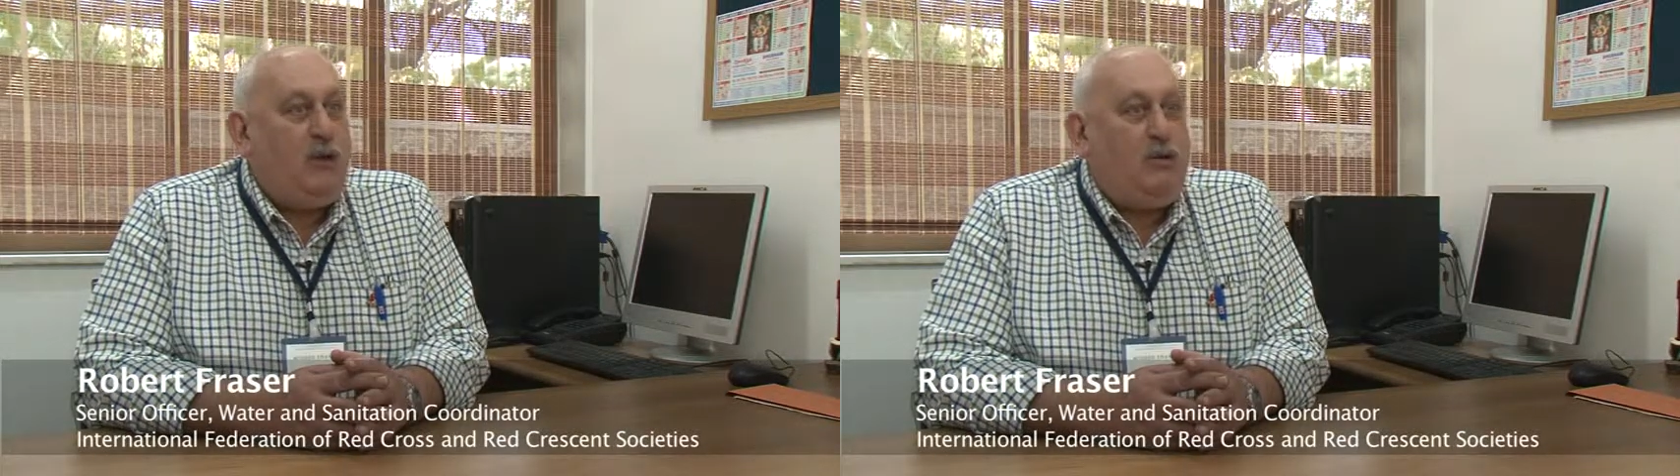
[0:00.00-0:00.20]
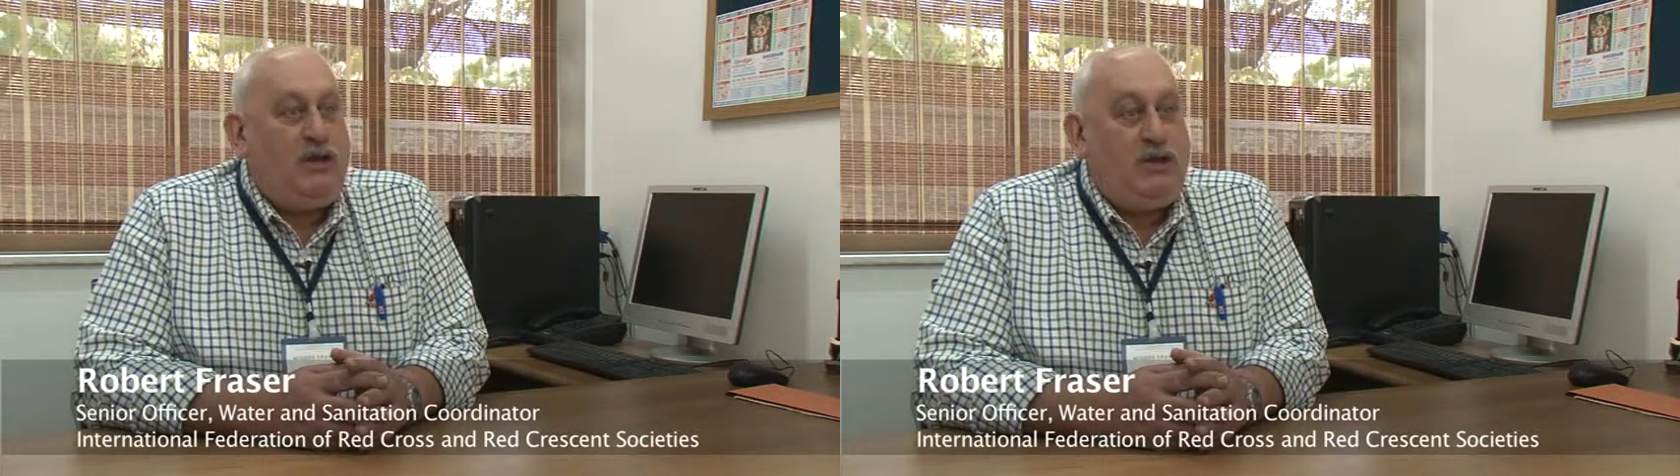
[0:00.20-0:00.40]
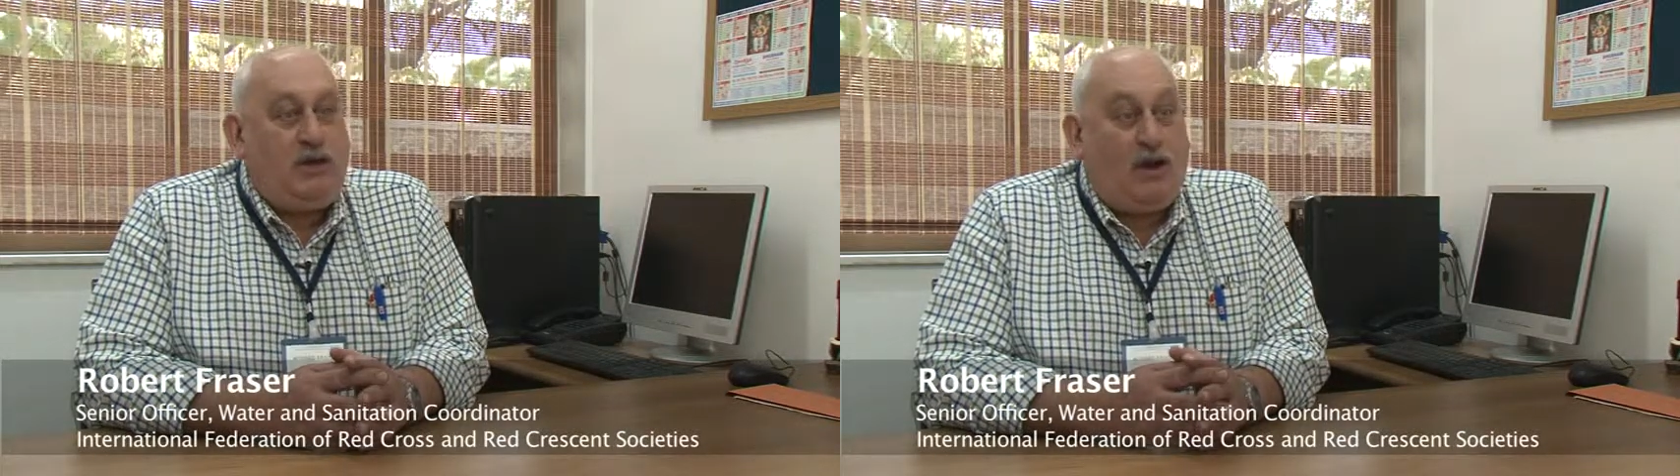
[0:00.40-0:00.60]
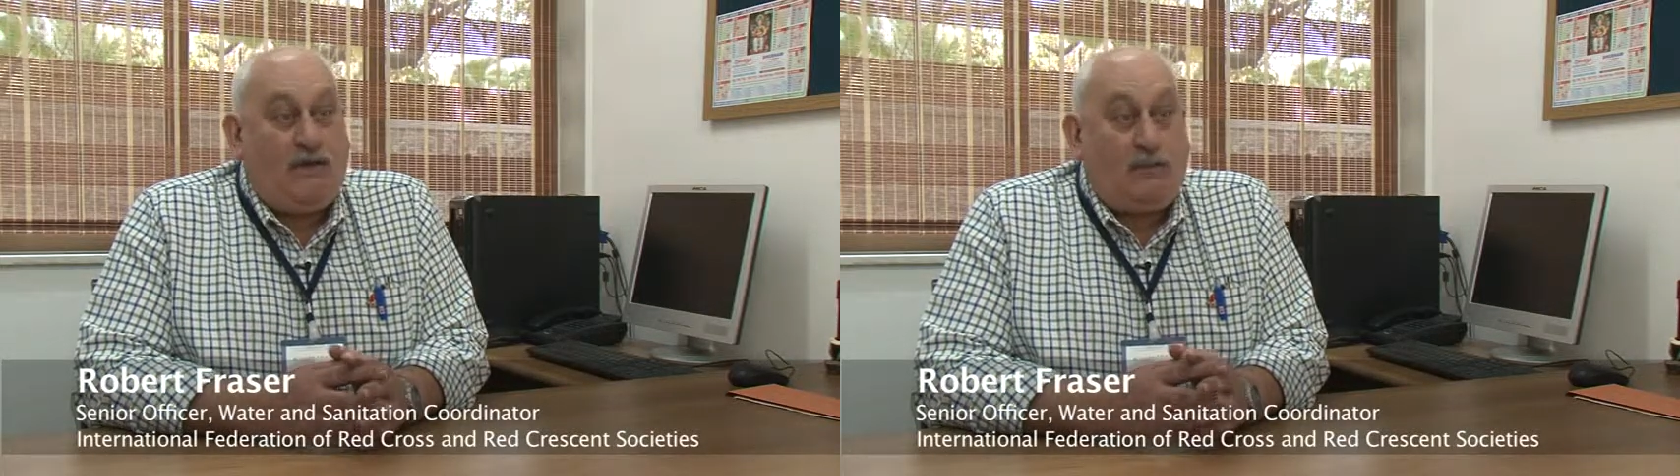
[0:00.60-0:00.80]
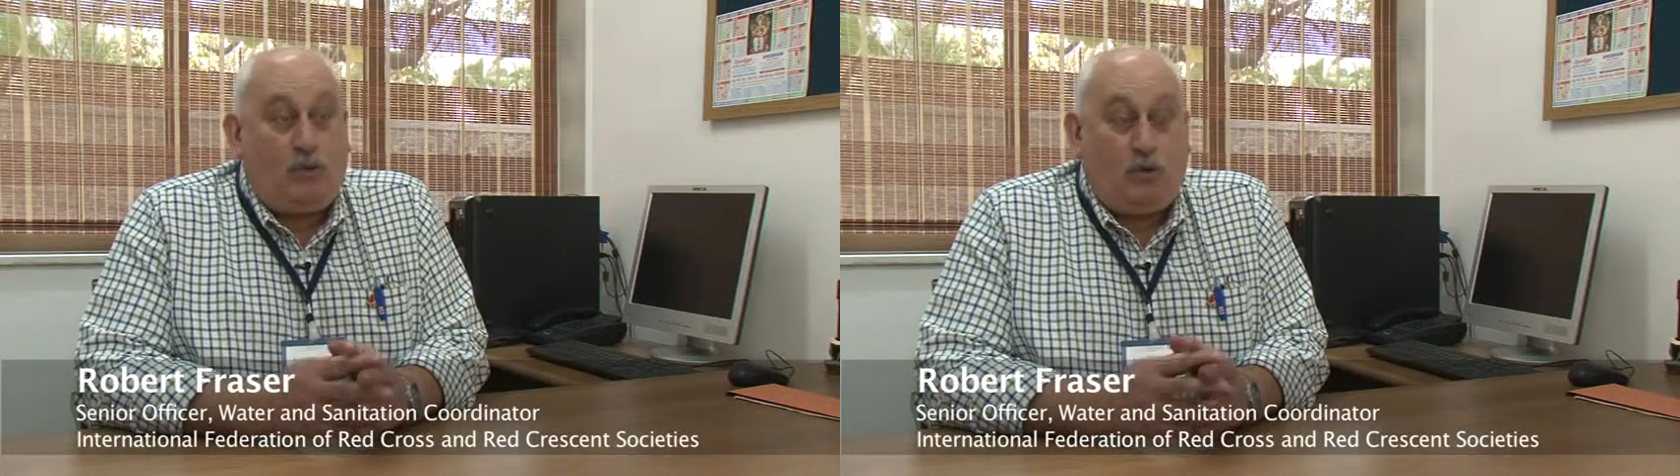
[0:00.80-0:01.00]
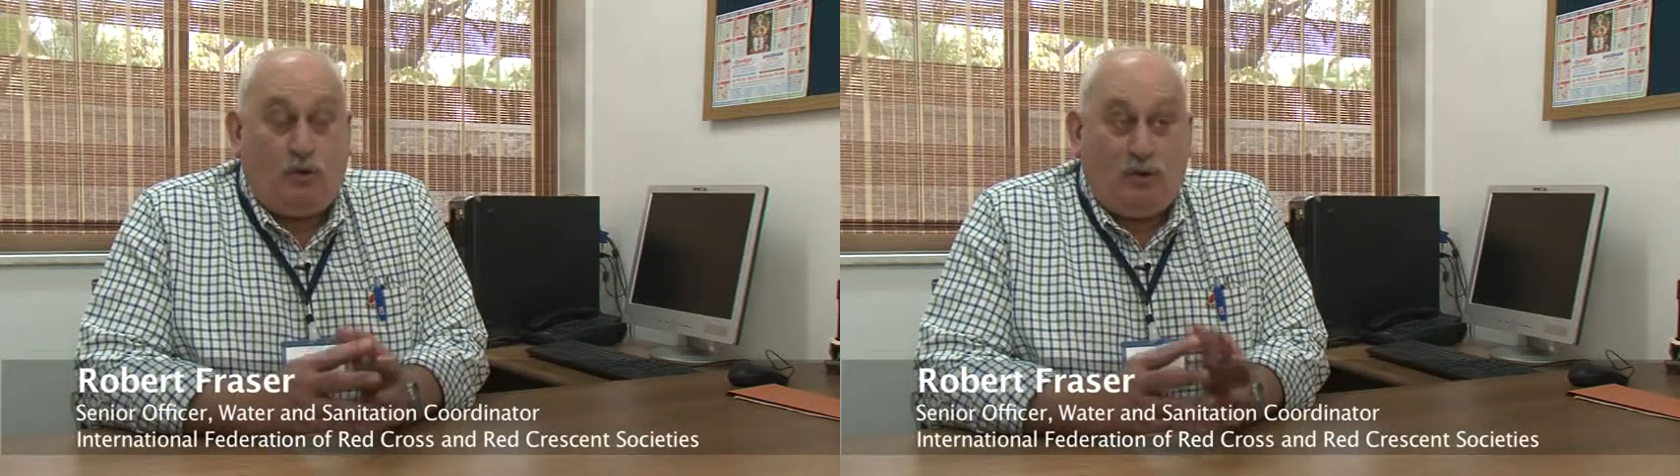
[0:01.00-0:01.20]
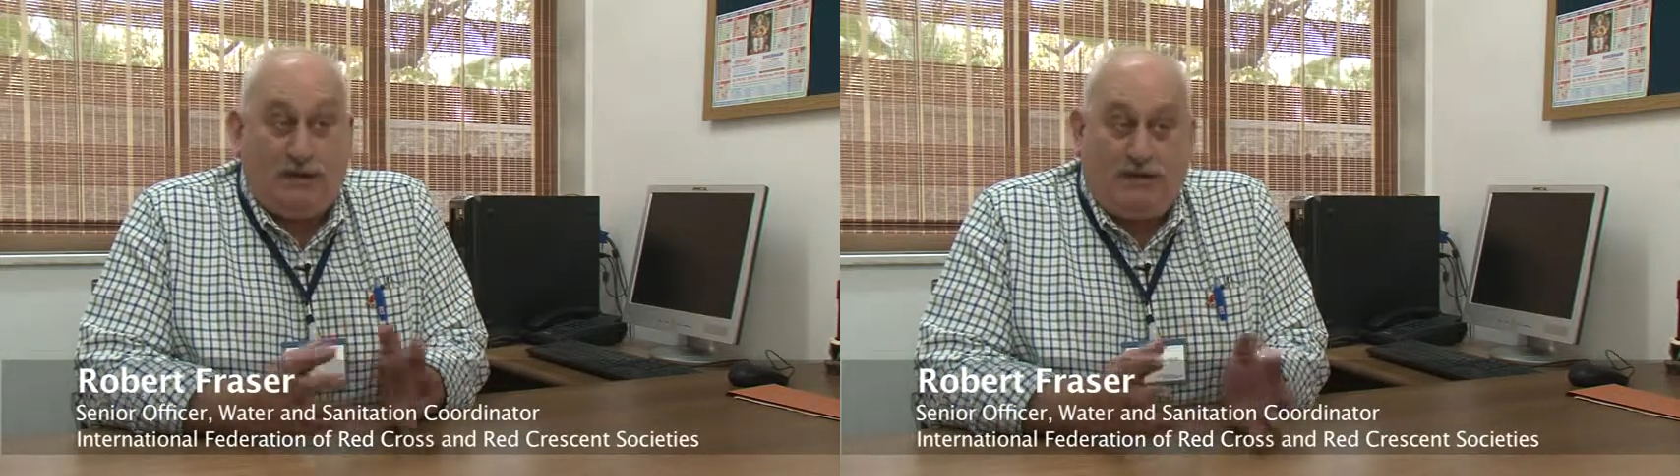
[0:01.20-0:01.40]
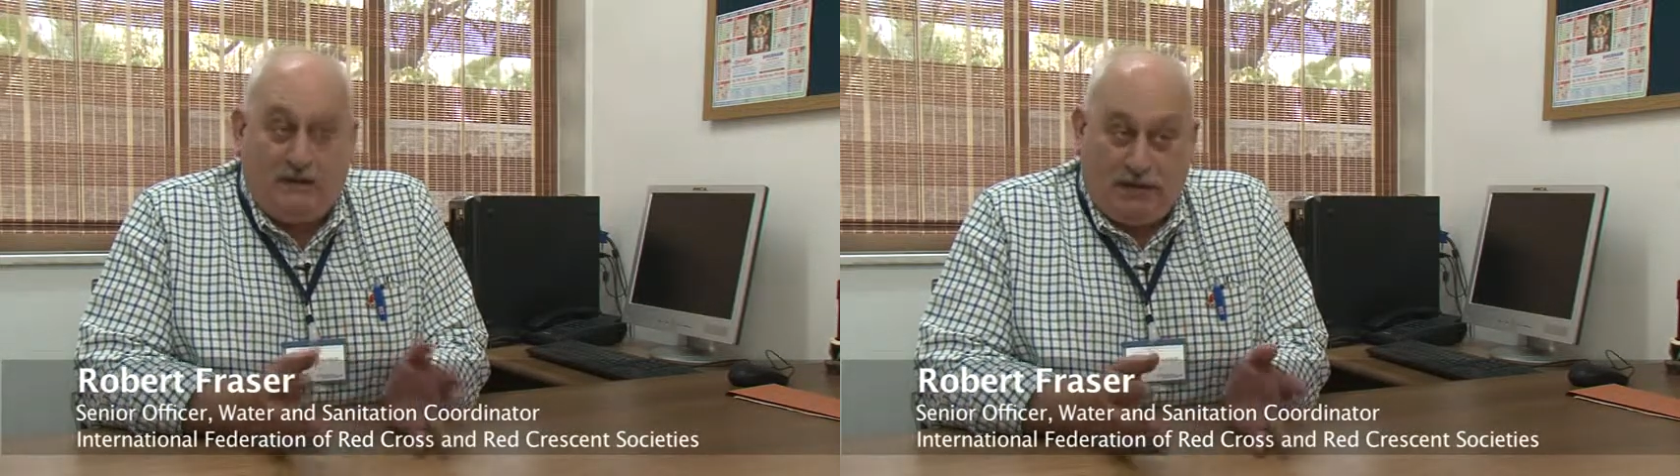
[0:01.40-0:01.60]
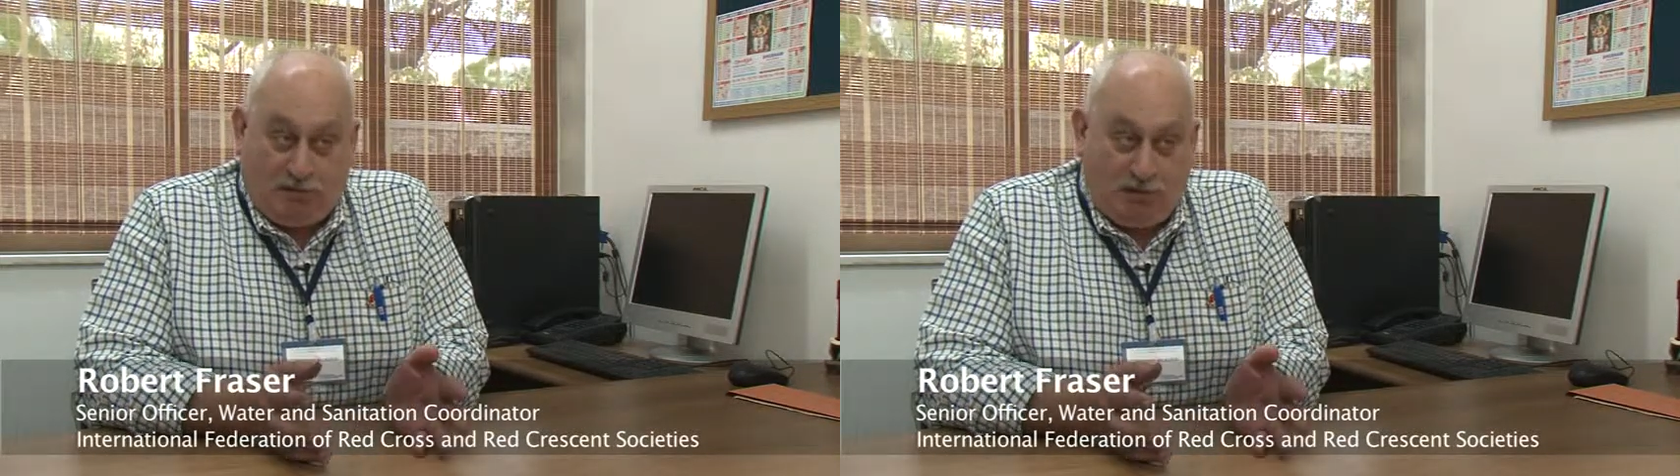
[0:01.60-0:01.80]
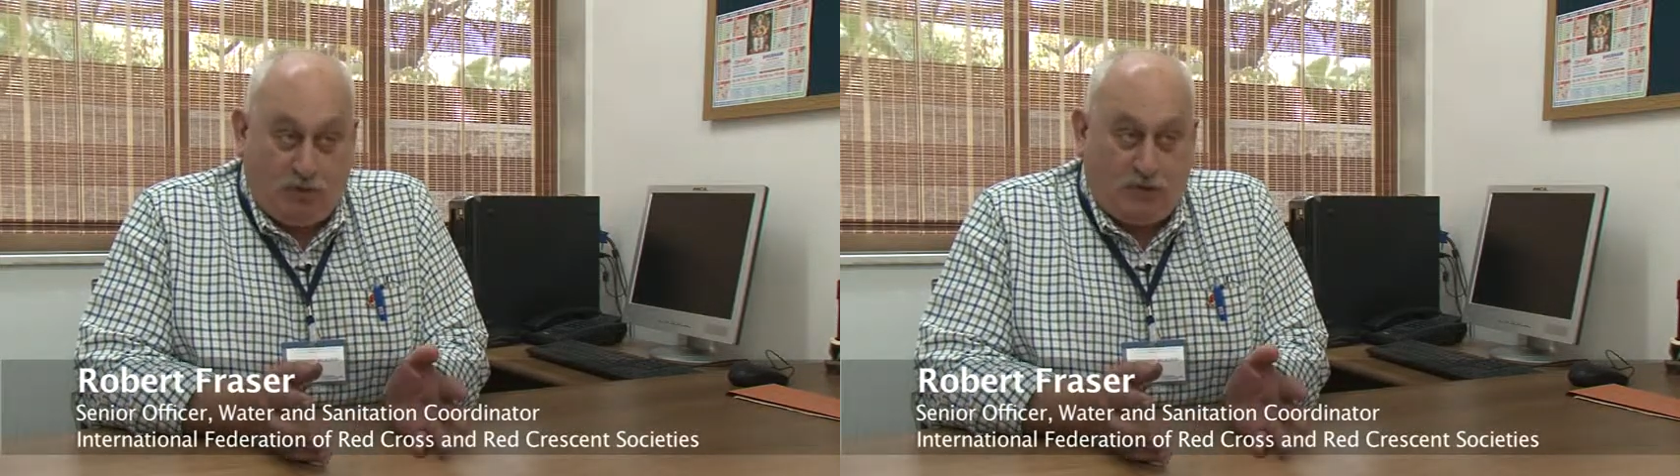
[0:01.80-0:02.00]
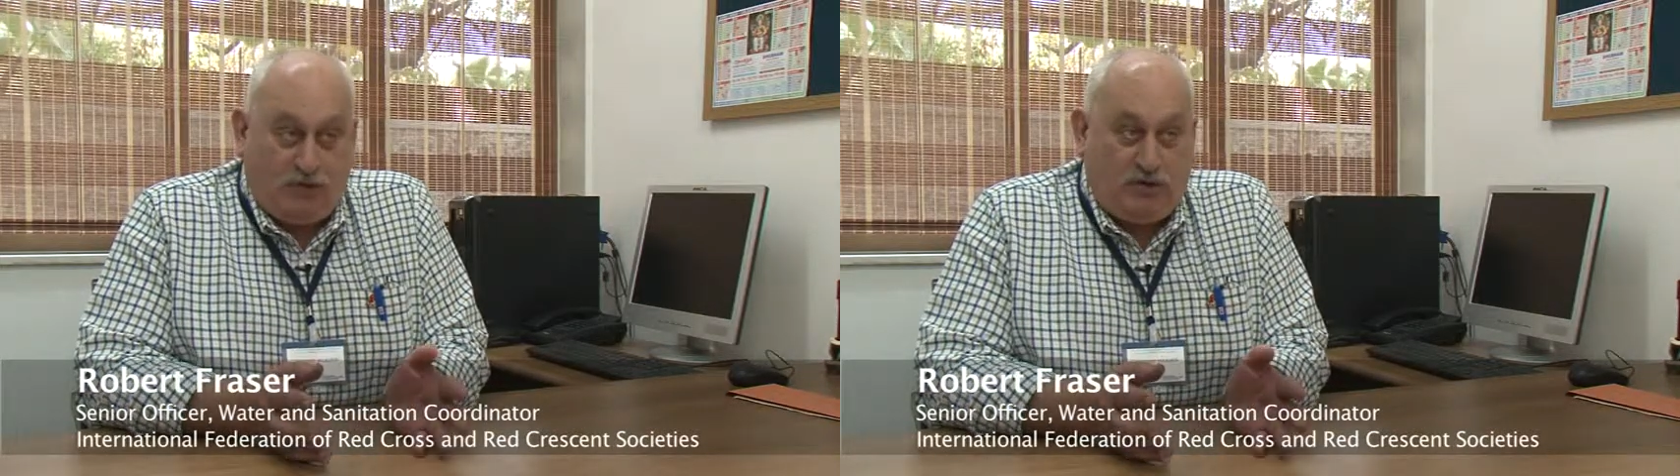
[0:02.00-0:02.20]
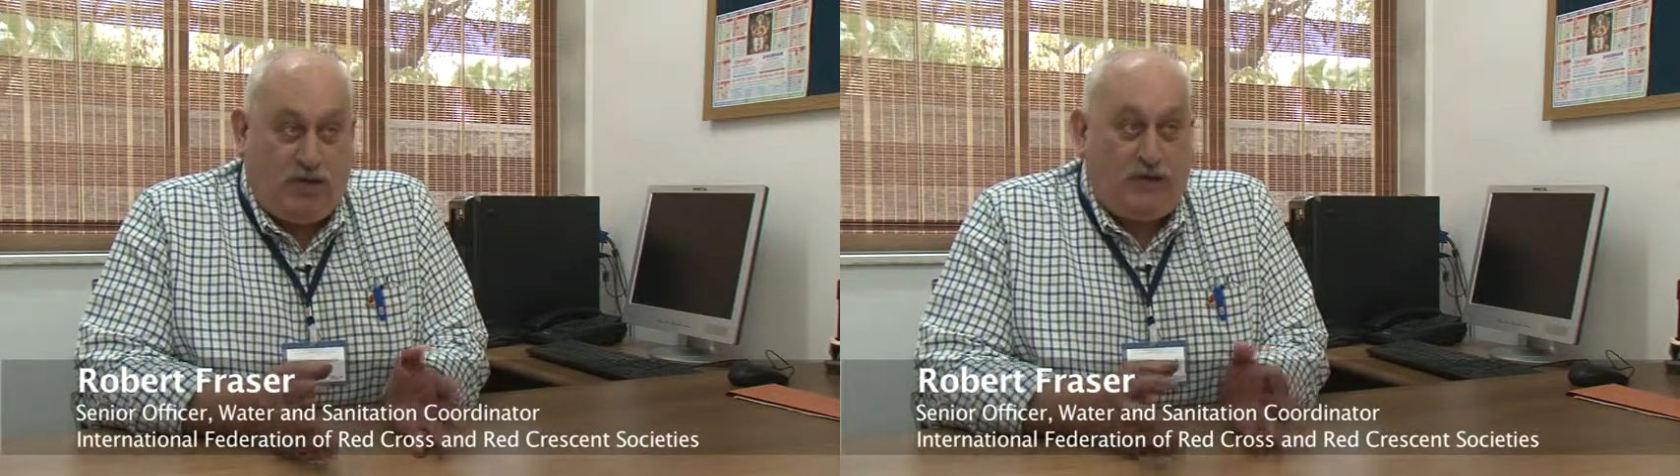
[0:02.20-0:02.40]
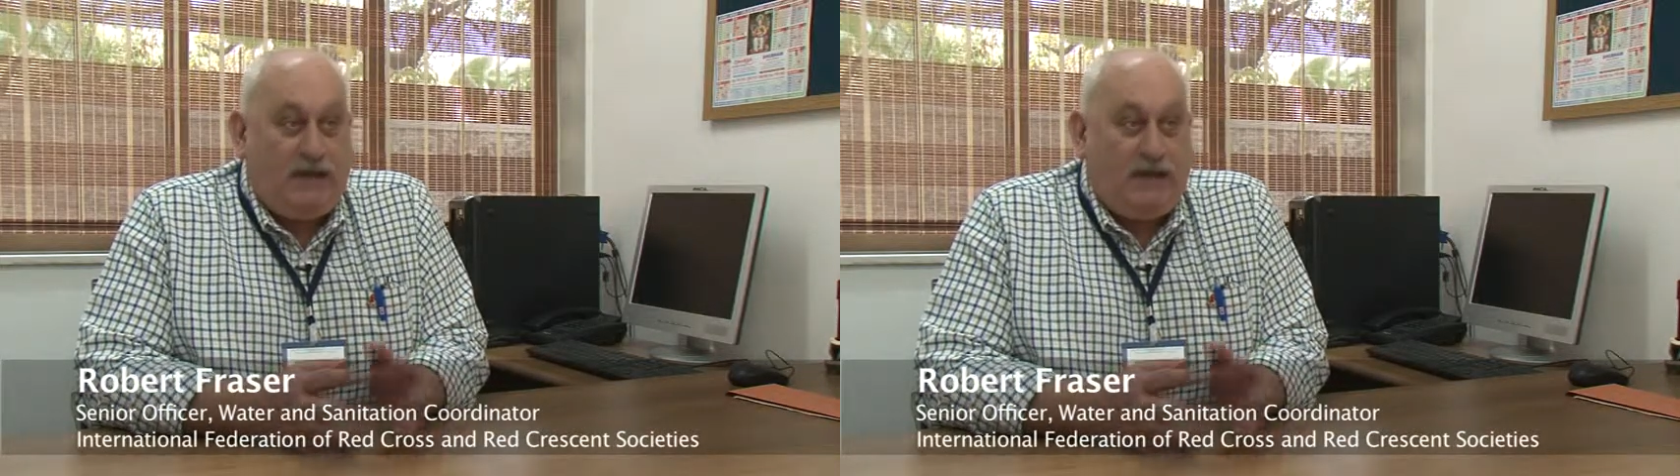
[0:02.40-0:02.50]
we need to have a more holistic approach,